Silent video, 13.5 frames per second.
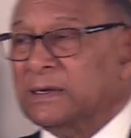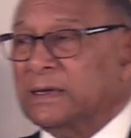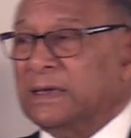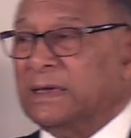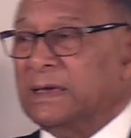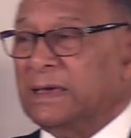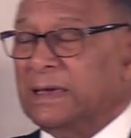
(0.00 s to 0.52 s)

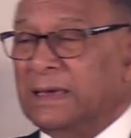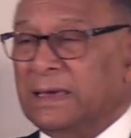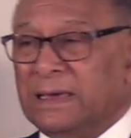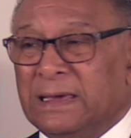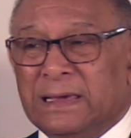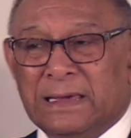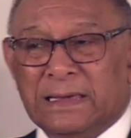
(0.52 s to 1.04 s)

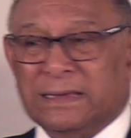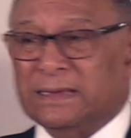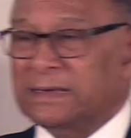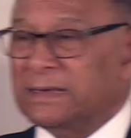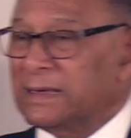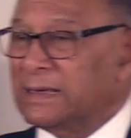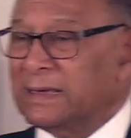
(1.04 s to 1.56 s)
He,
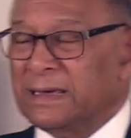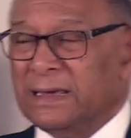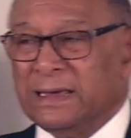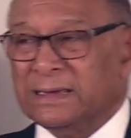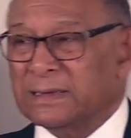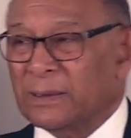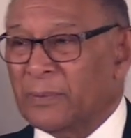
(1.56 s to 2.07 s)

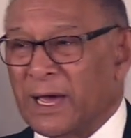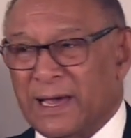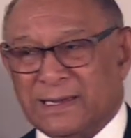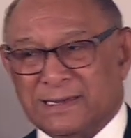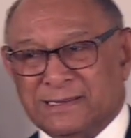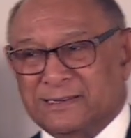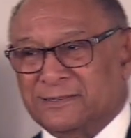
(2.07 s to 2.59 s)
he's a
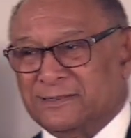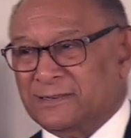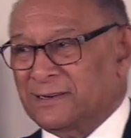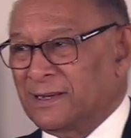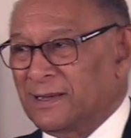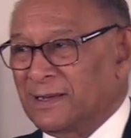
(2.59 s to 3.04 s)
master.